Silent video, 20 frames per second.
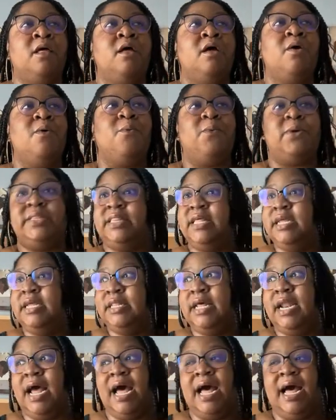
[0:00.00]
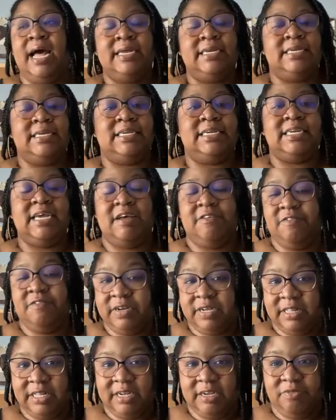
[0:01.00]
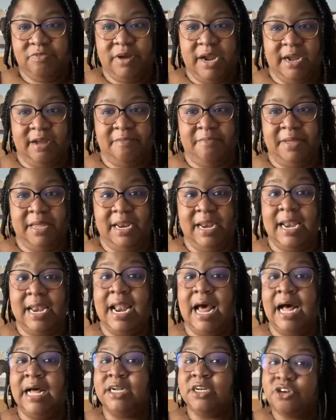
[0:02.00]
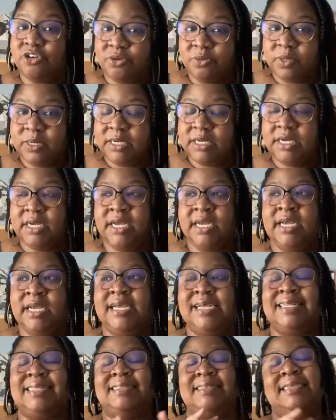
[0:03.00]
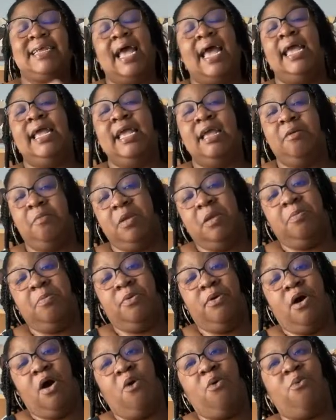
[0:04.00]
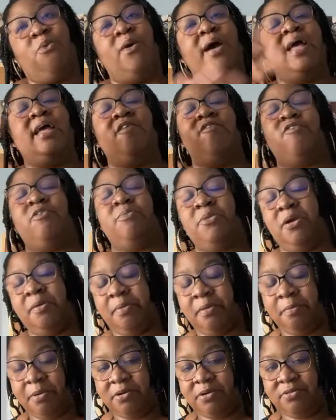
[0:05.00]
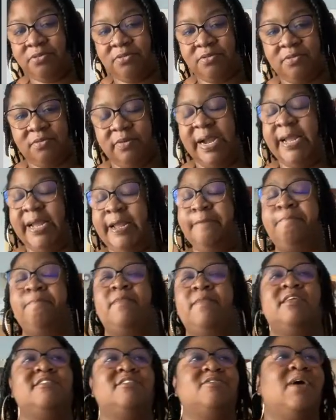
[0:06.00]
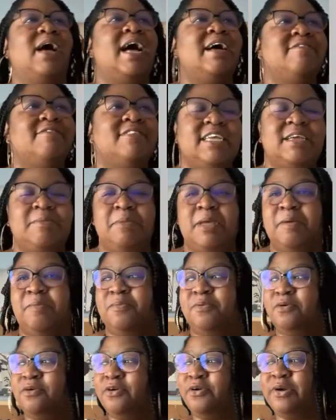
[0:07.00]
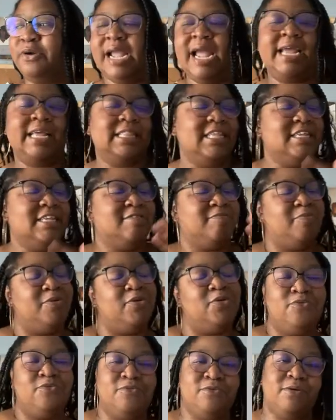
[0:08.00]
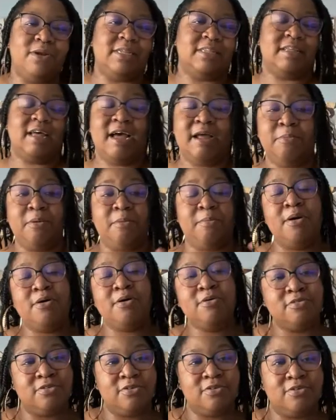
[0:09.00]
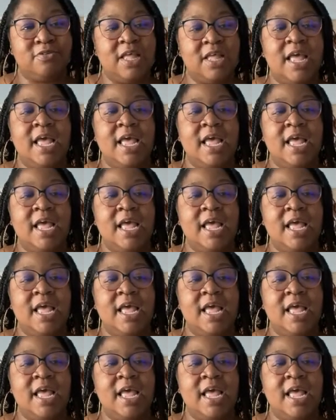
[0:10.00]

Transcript: One thing that I definitely recommend not doing is taking people away from your proposal, right? So I've seen people create these beautiful design proposals.